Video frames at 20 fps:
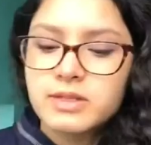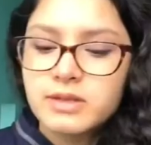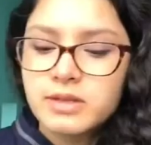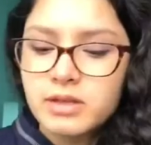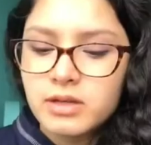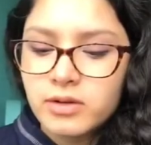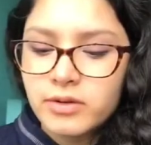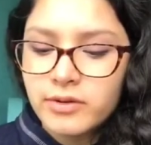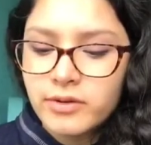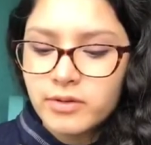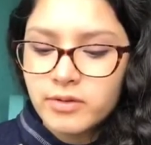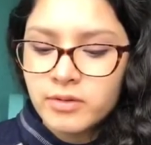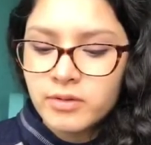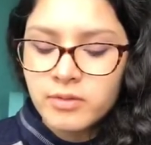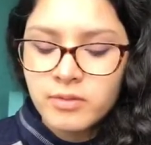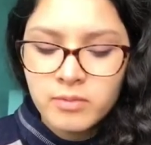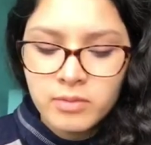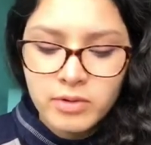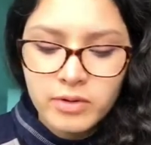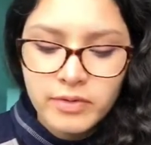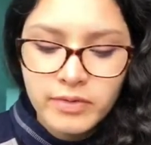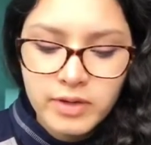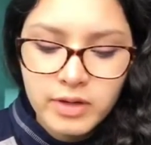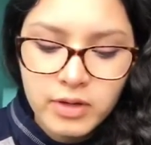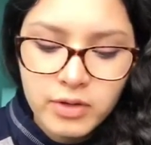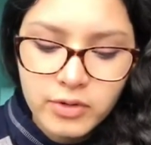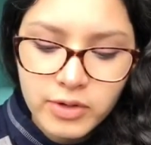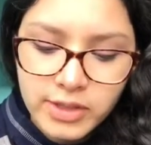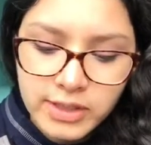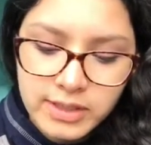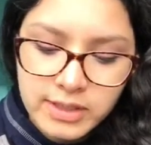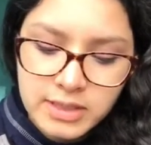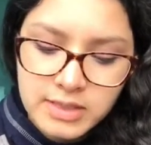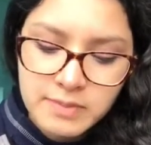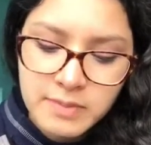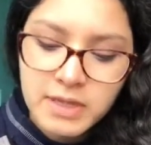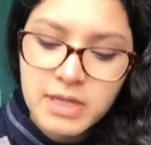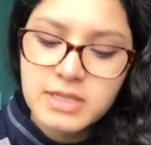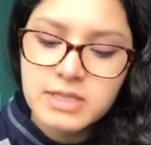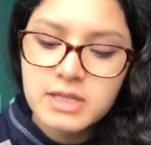The ingredients,
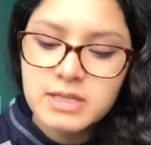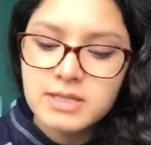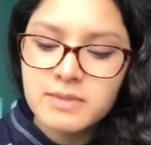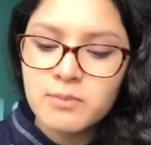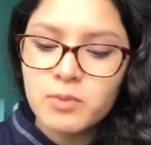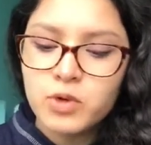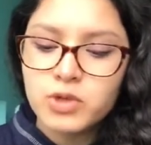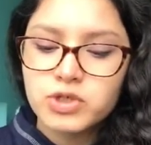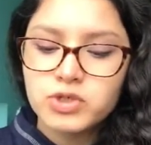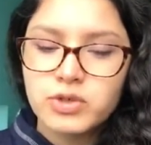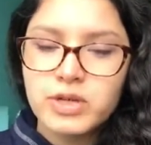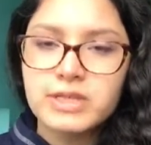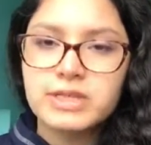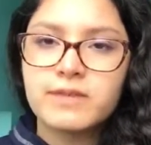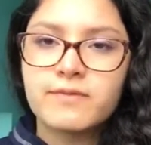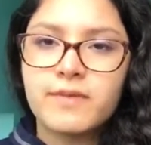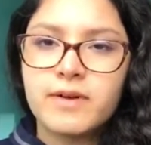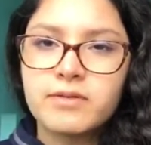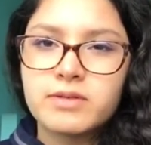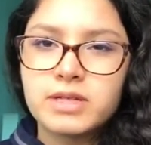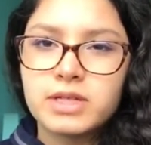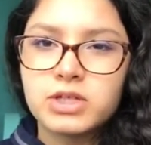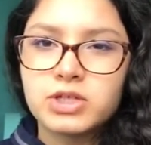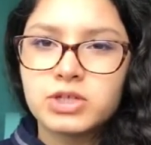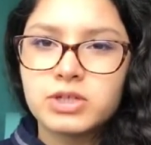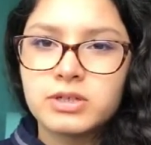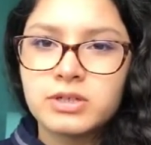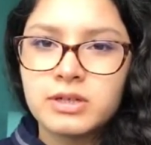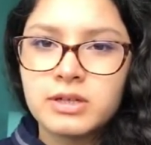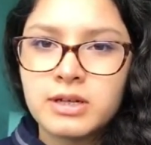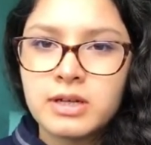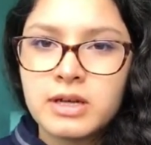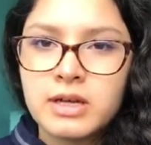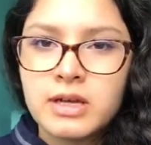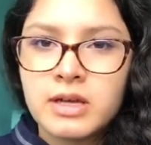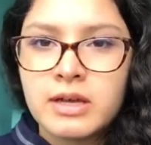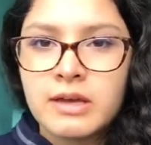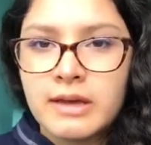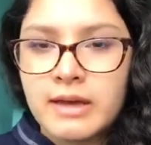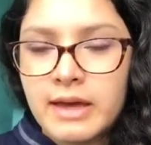because it is a moisturizing foundation,
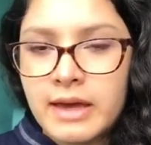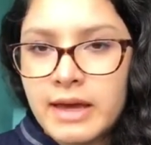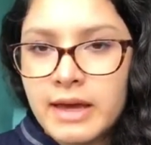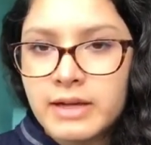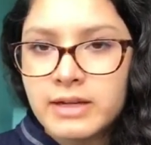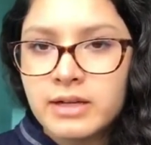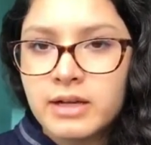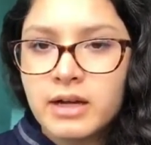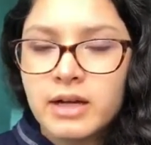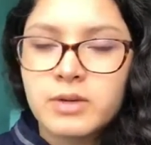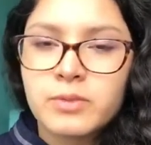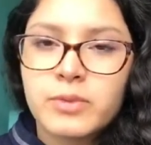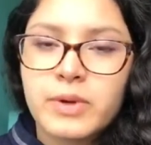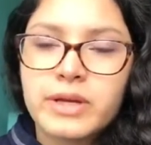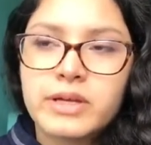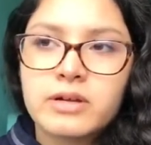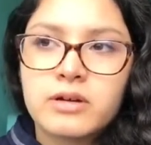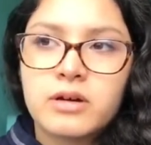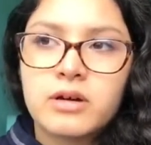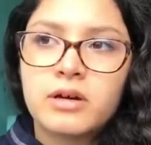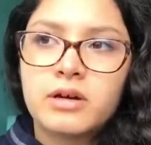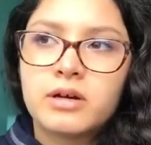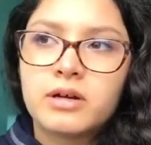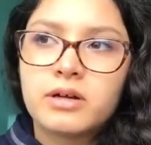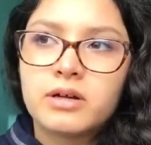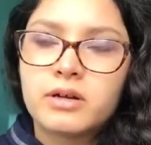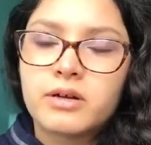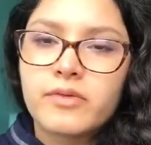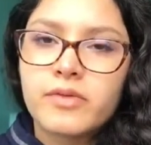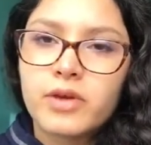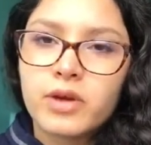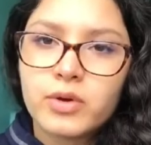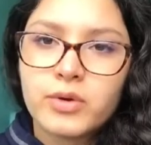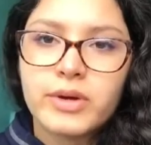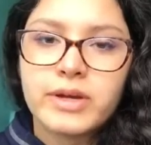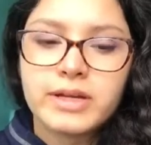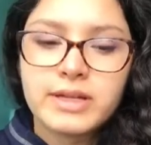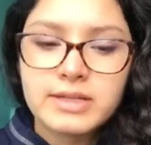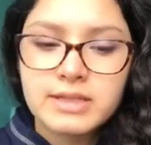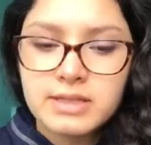I read on the
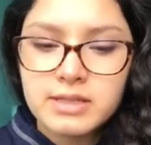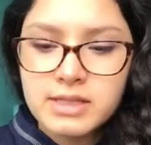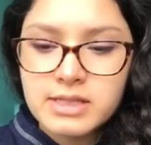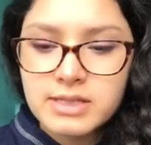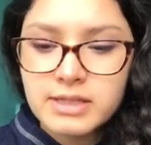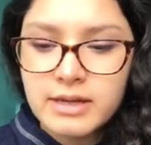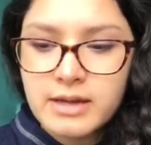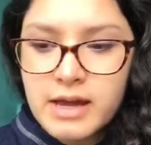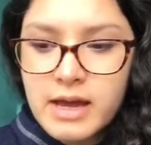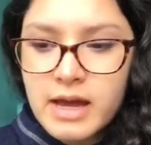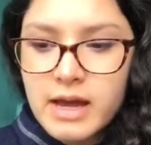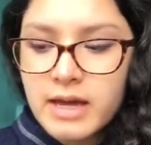ingredients list that